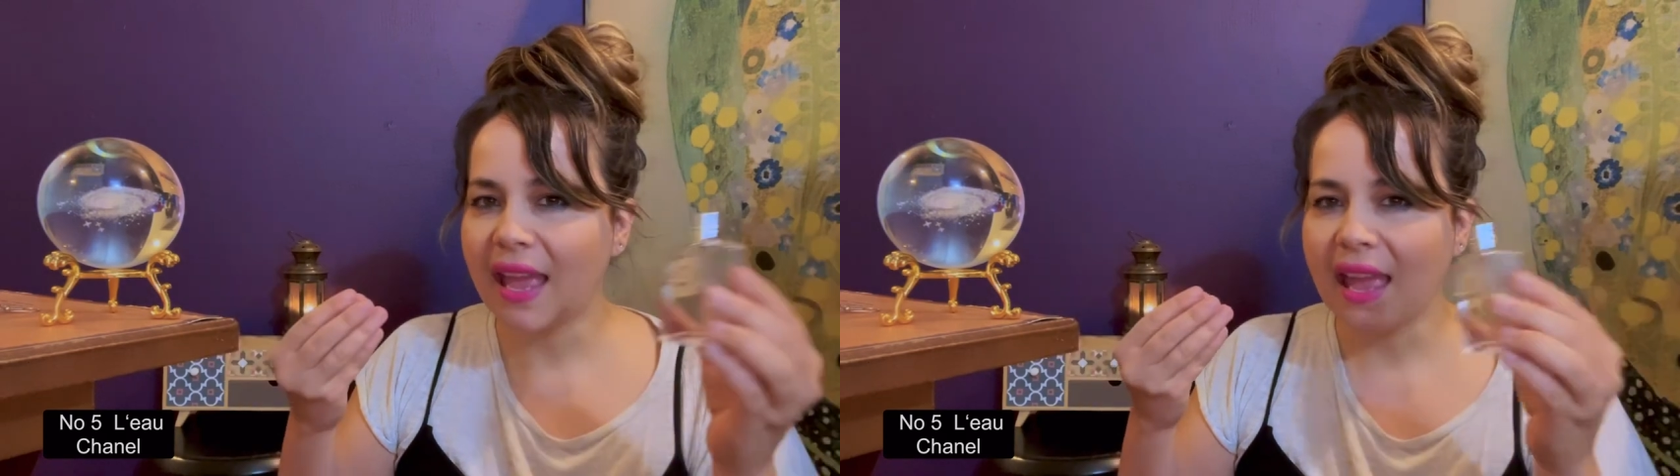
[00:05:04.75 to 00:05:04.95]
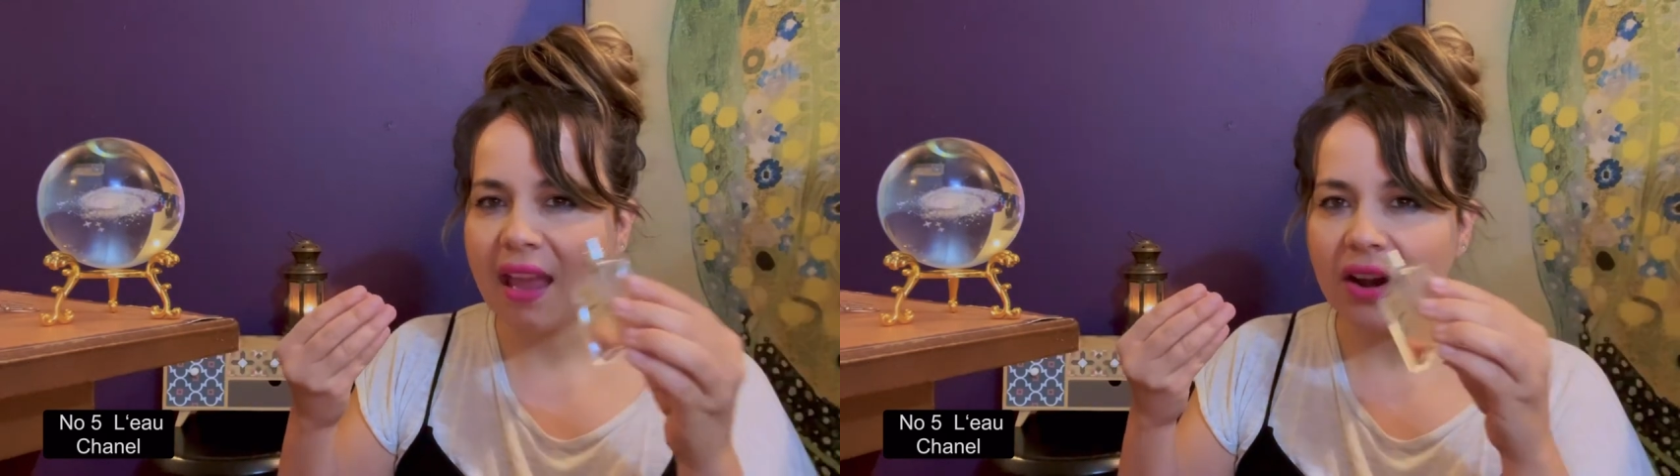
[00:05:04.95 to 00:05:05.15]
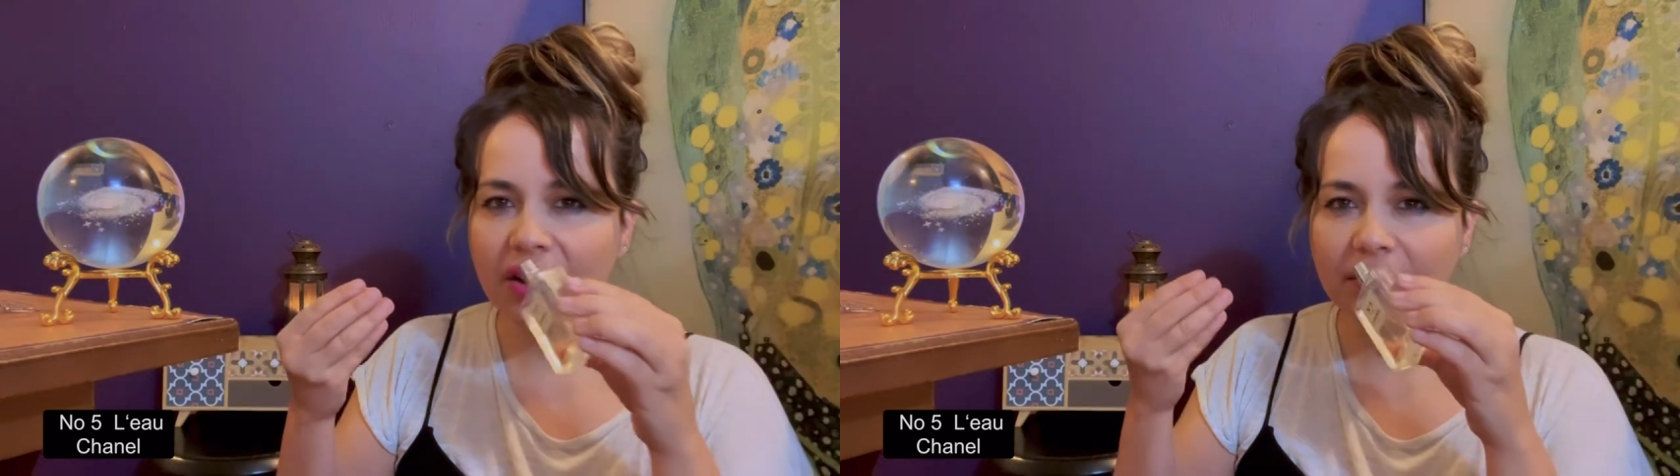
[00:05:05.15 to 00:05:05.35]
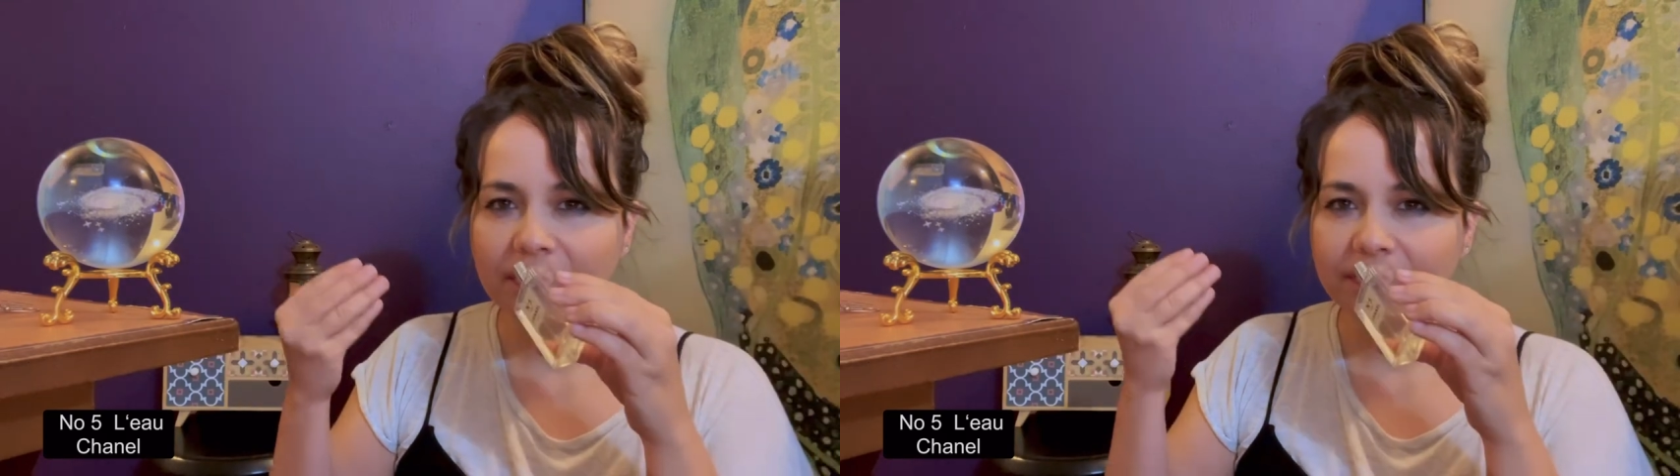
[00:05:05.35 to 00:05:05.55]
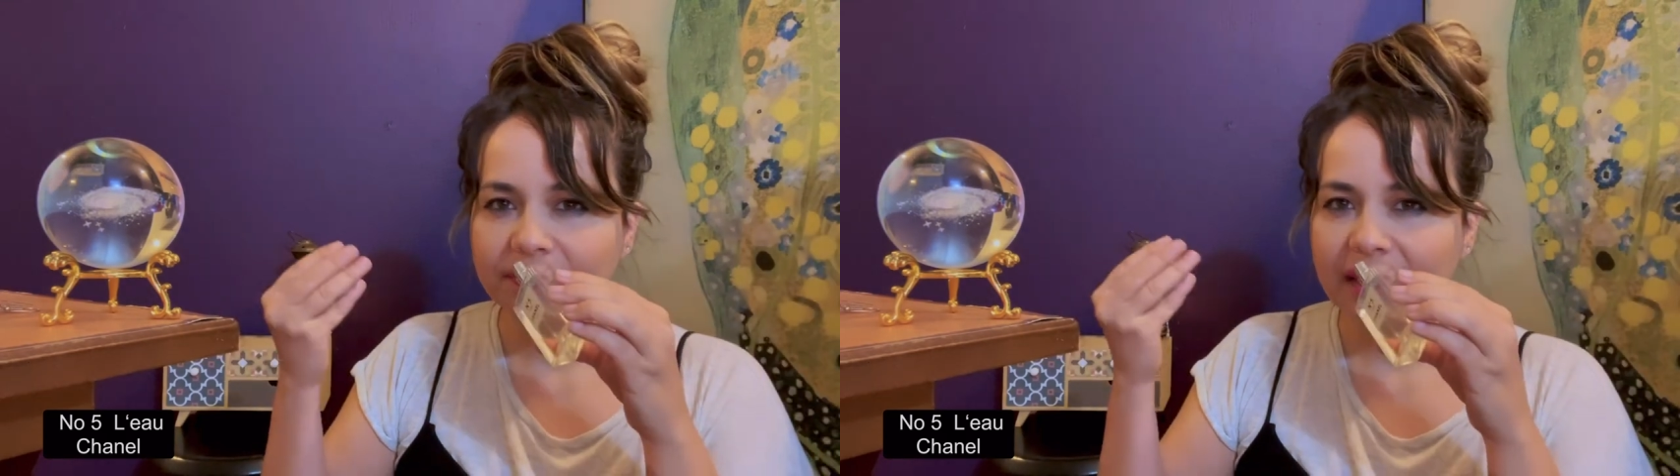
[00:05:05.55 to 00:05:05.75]
air
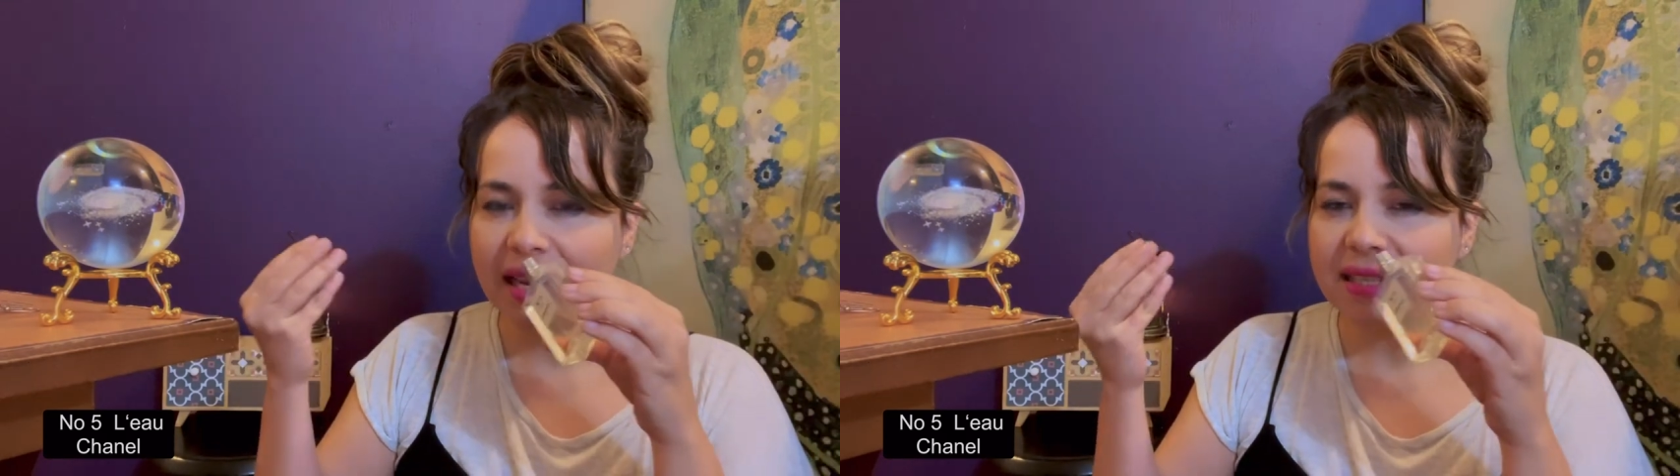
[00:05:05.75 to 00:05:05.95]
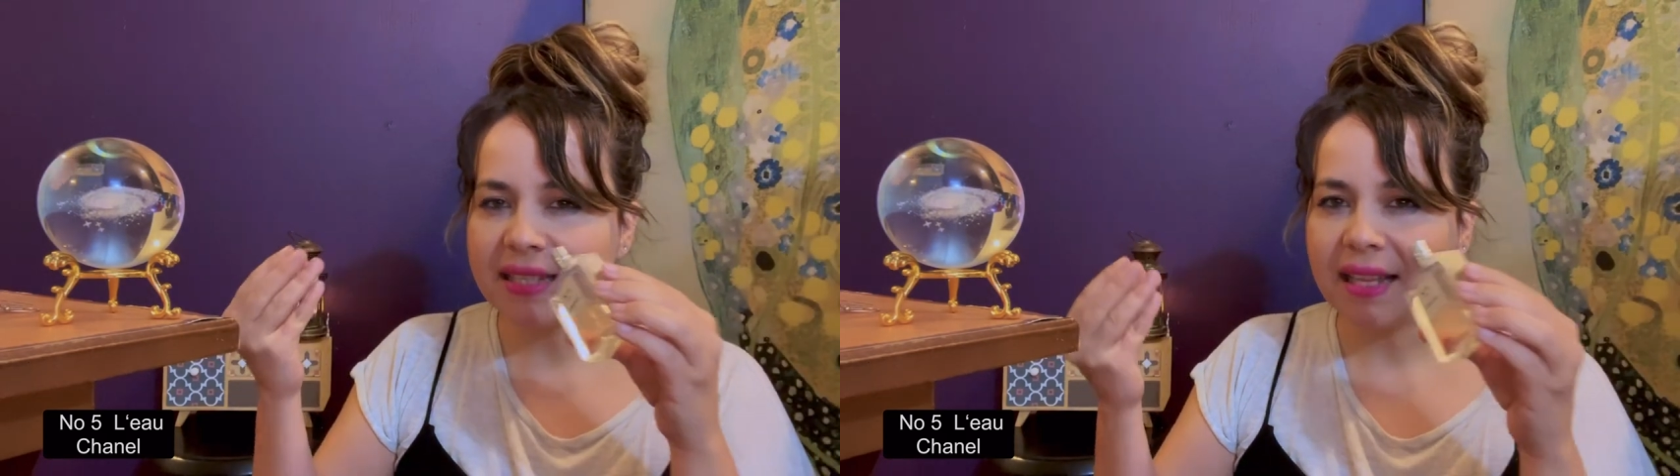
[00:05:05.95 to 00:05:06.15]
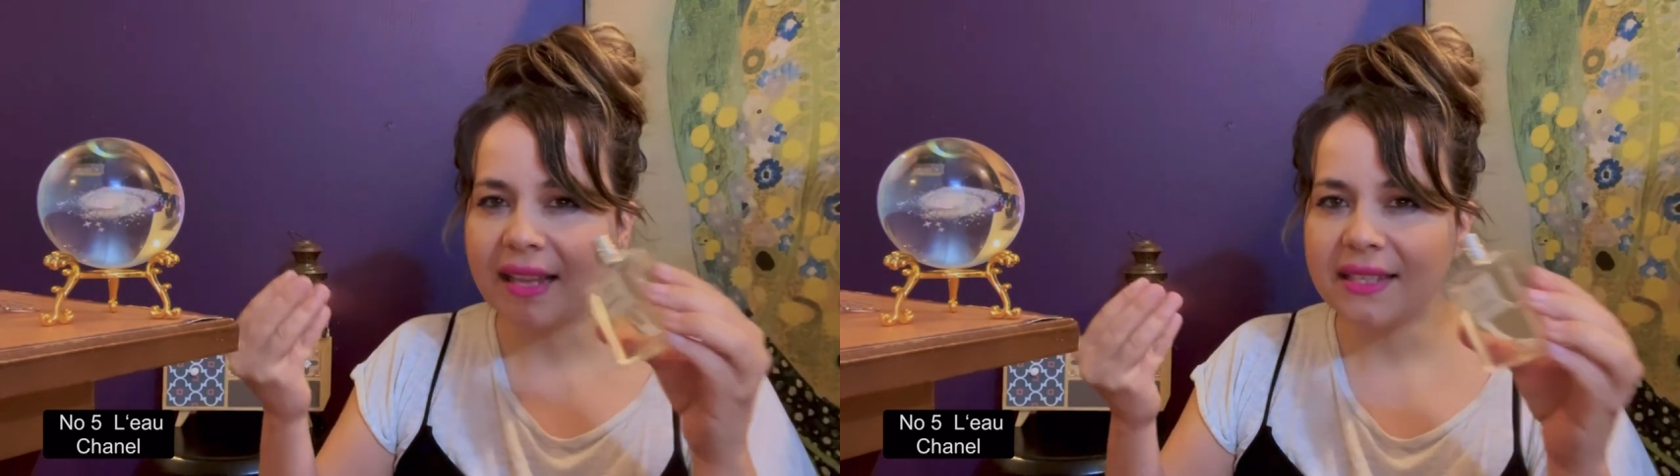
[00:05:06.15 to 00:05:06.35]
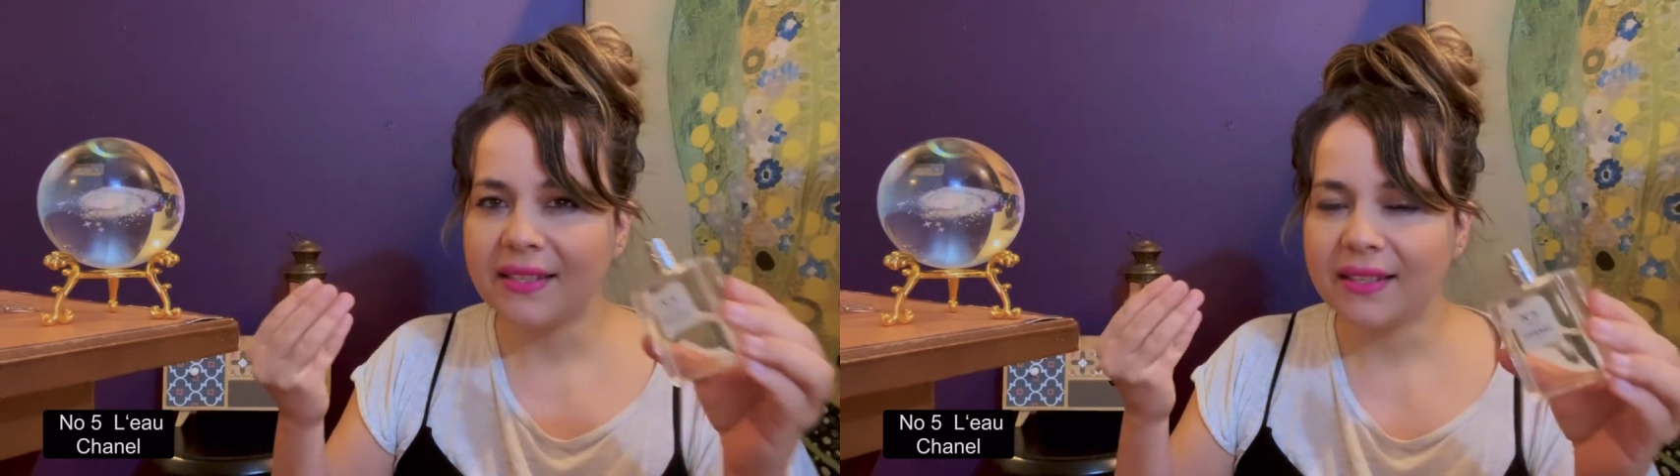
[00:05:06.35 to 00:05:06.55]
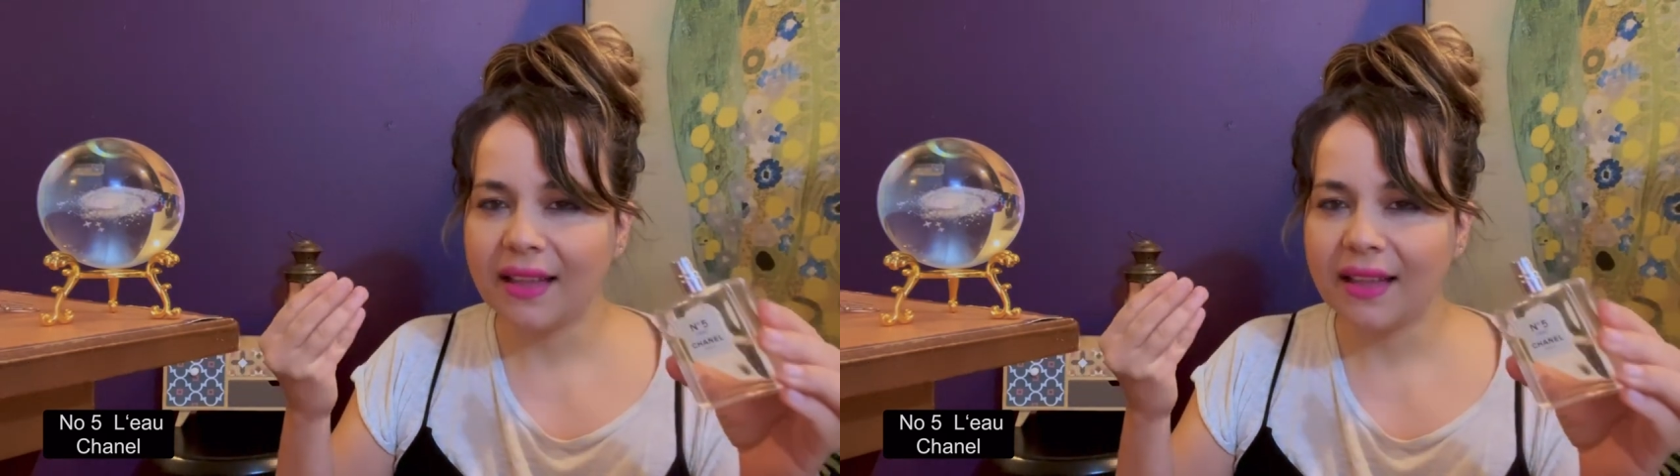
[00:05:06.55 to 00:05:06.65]
and celestial